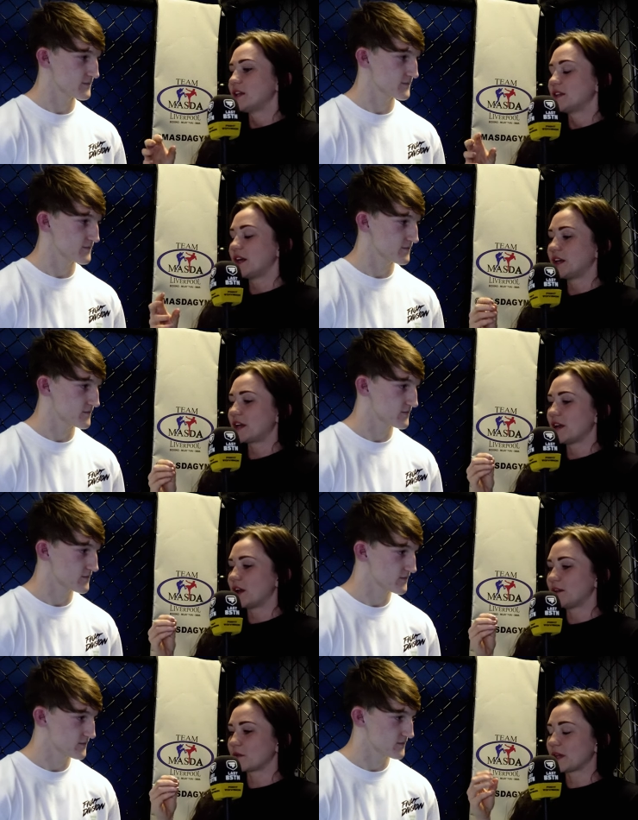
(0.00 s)
Speaker 1: like,
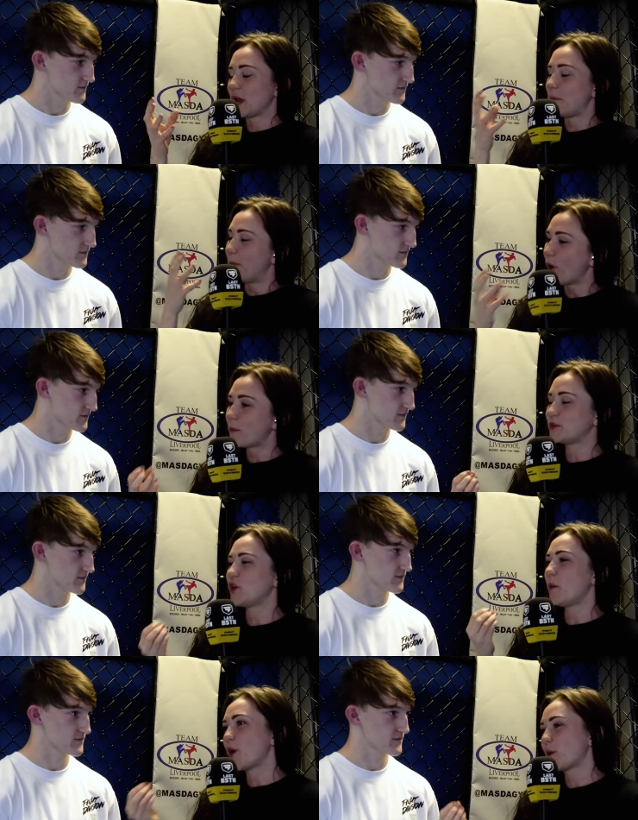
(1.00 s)
a purpose,
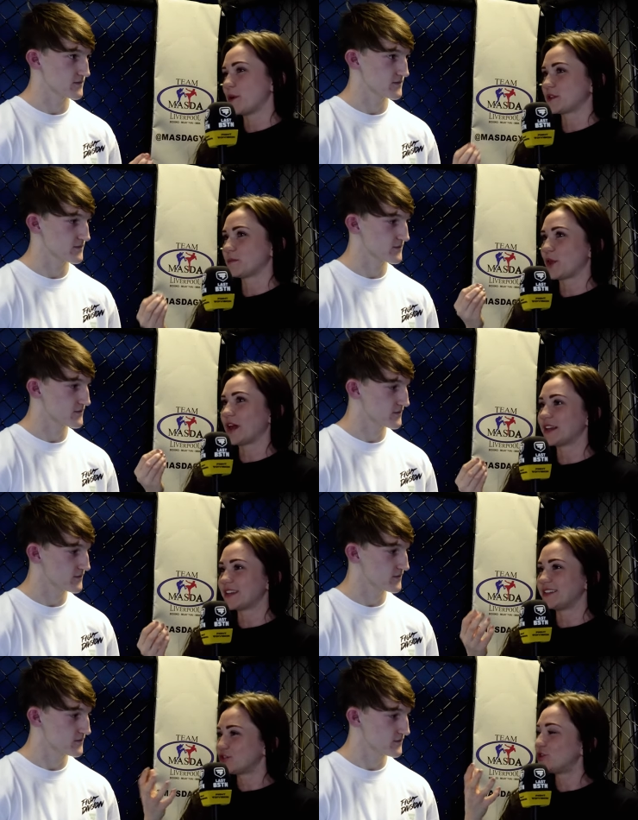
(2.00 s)
not a purpose, but,
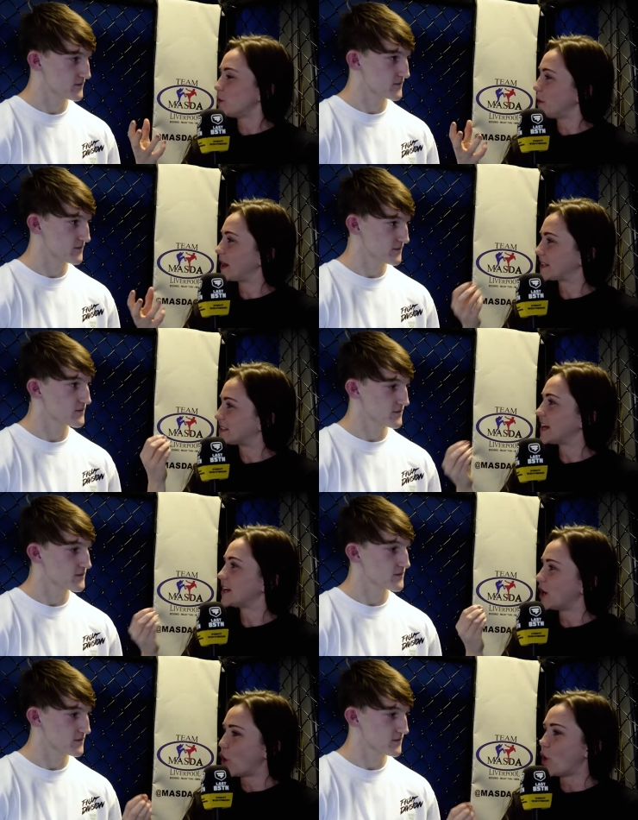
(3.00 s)
like, do you know what I mean, like,
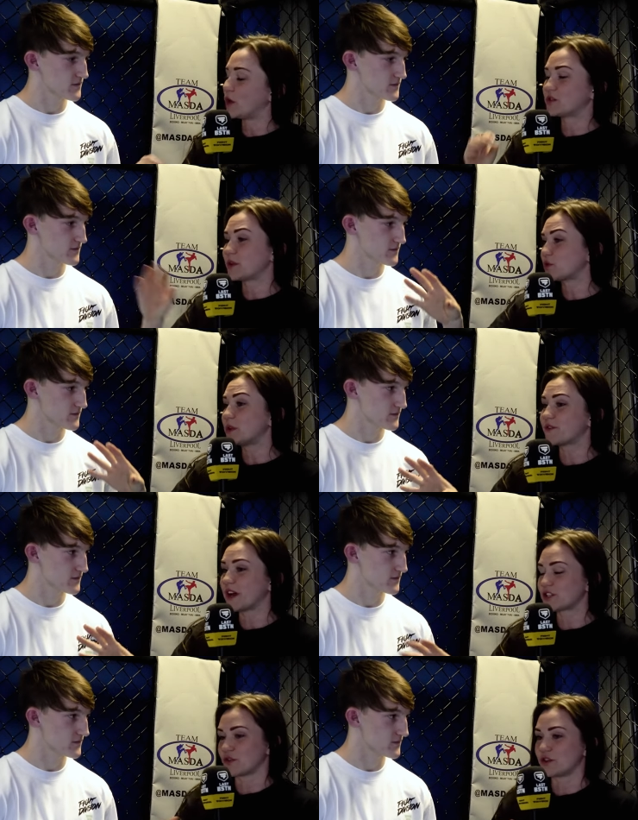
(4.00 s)
a goal, especially when the
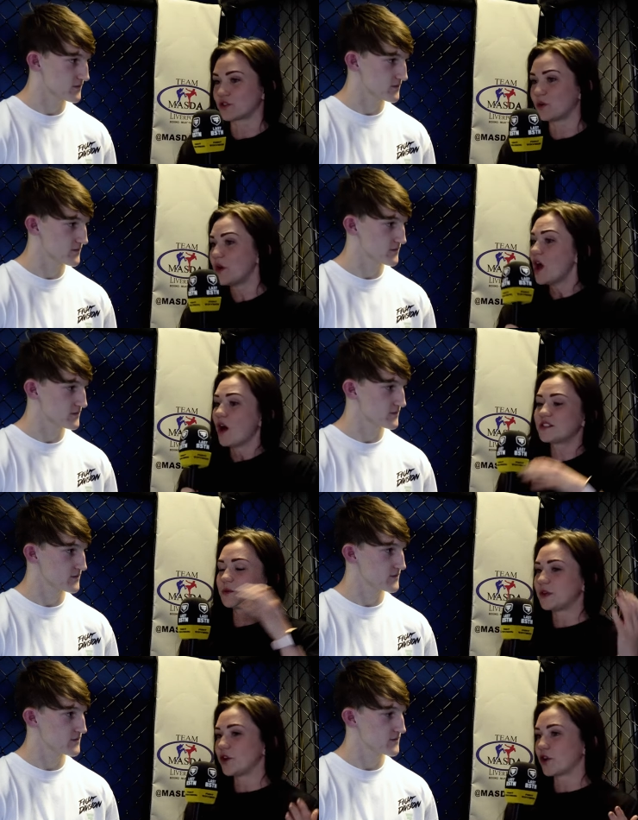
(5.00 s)
fights are on? So
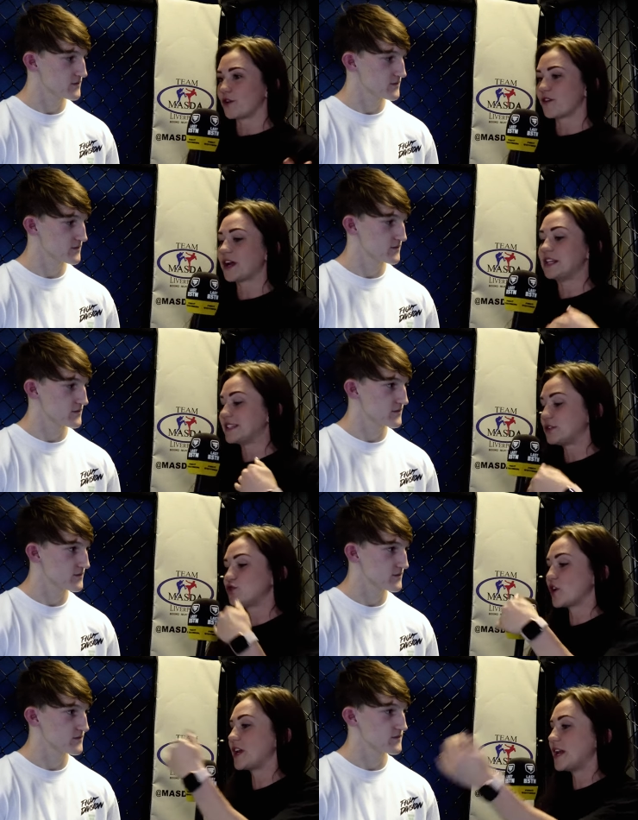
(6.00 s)
obviously when you've not got a fight, you're still
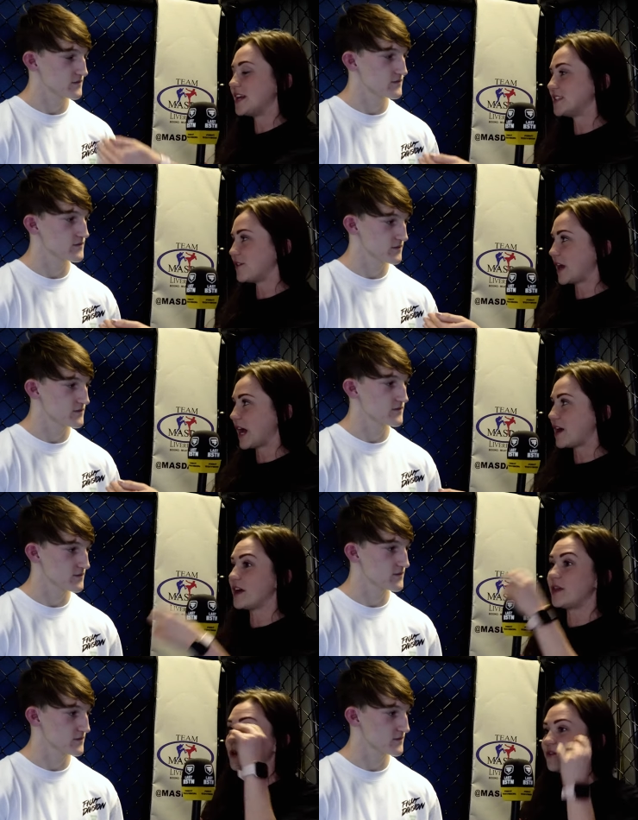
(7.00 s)
training as if you have,
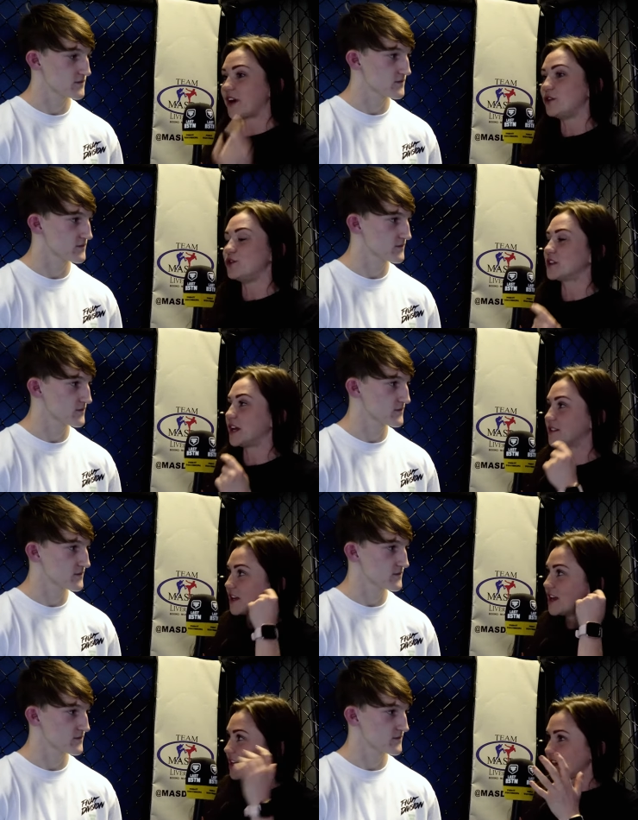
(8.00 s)
and then when the fight news
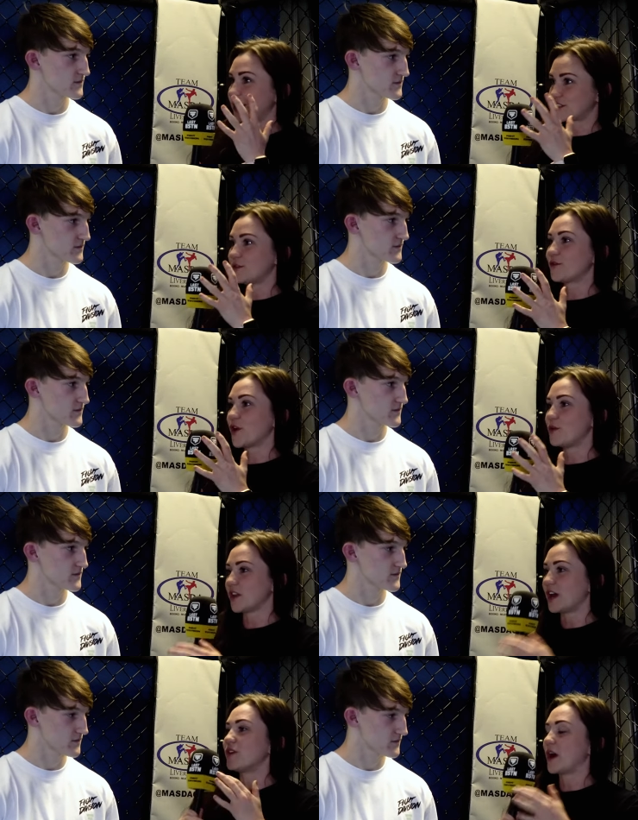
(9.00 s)
gets confirmed,
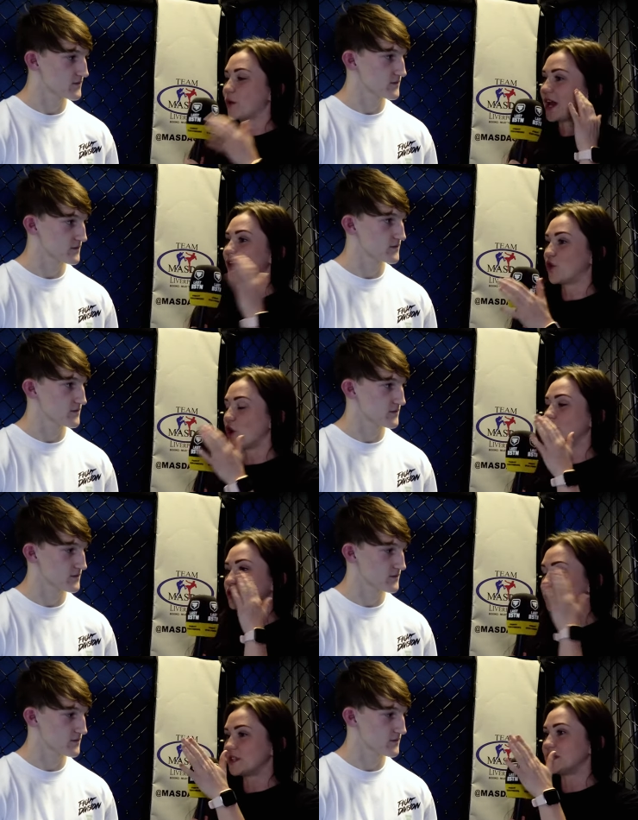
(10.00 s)
you're like, right, okay, I've got
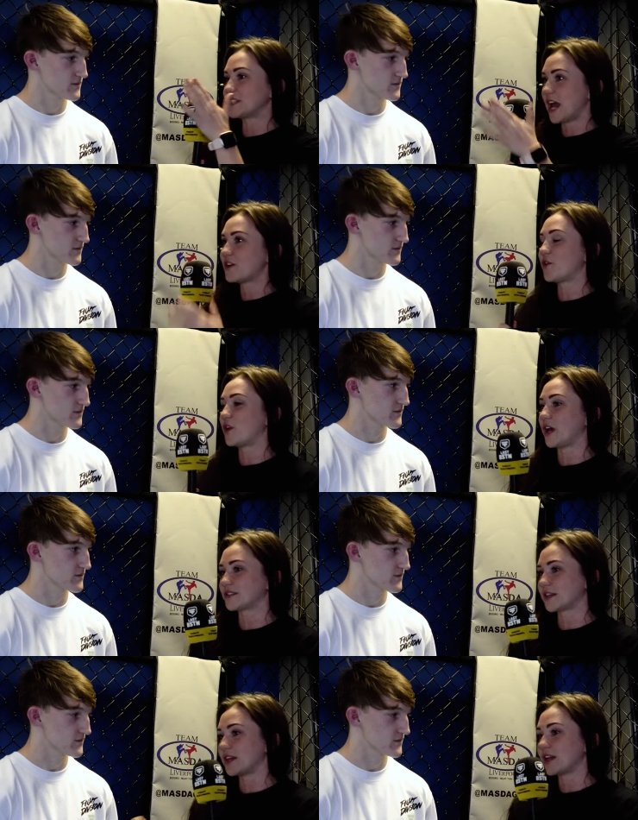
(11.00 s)
something to head for now,
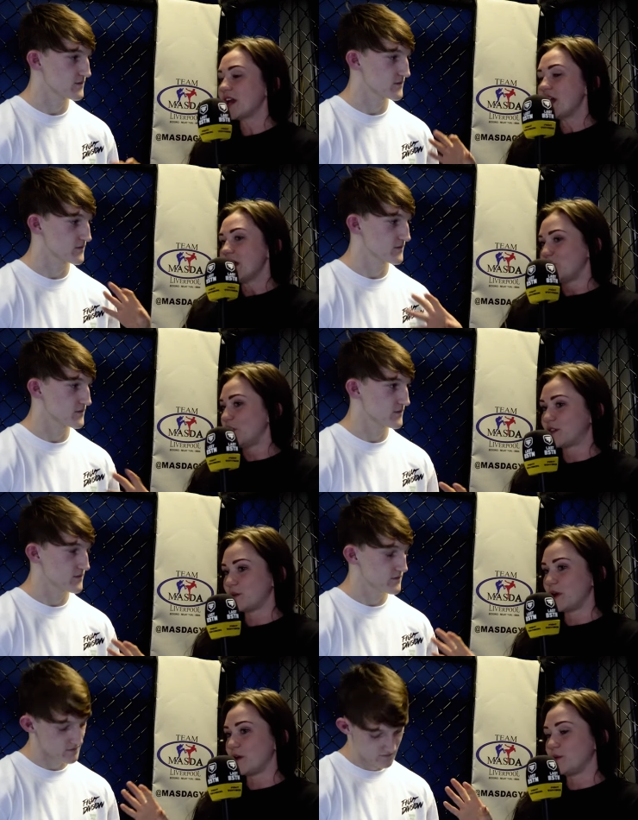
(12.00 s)
because I think with
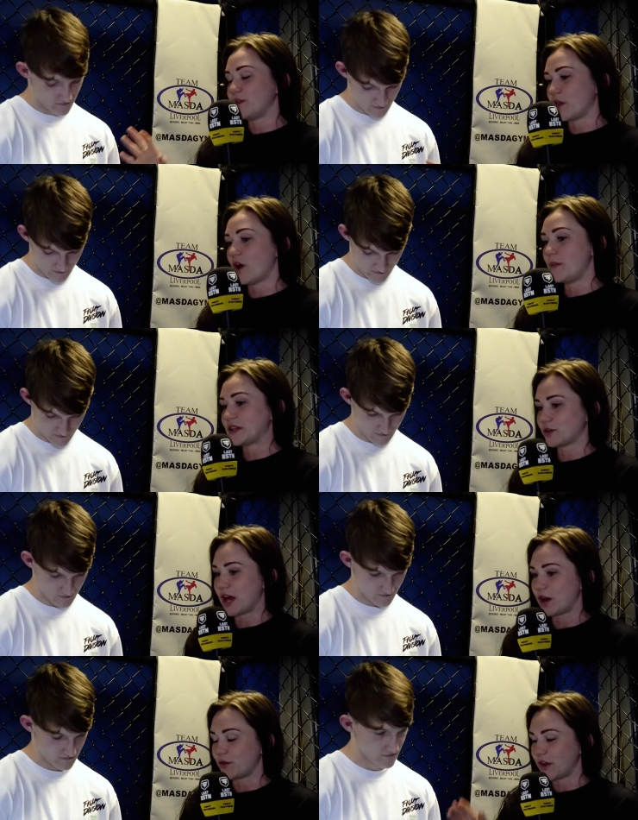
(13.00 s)
a lot of mental
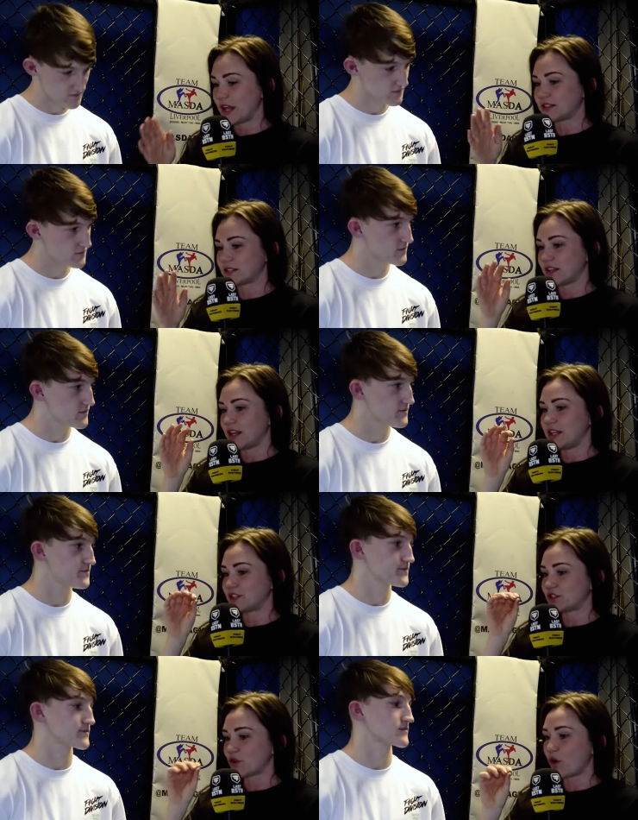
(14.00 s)
health, it's
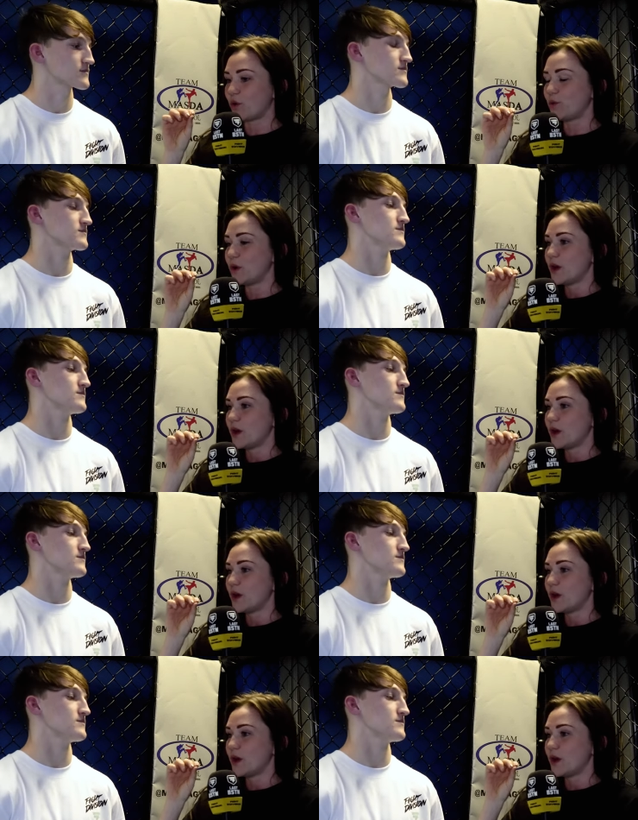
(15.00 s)
so